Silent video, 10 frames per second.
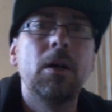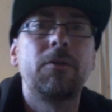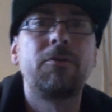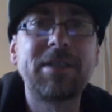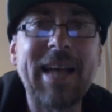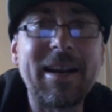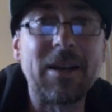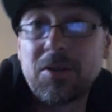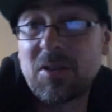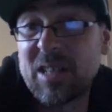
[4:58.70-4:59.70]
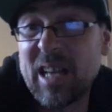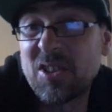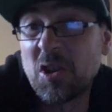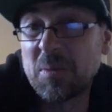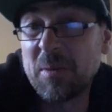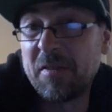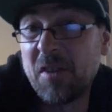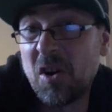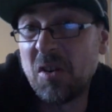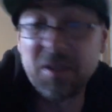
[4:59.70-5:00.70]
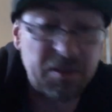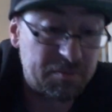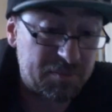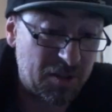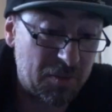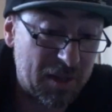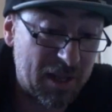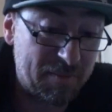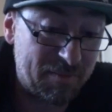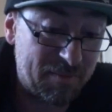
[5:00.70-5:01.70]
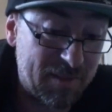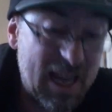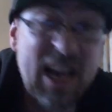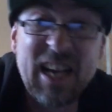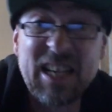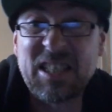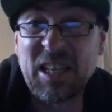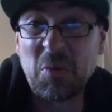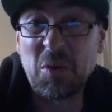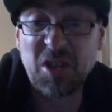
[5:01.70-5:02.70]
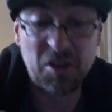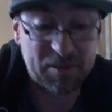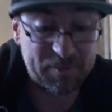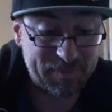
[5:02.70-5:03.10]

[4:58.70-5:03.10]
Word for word: for a tenner. So that's cost me a fiver. So let's see what it's like.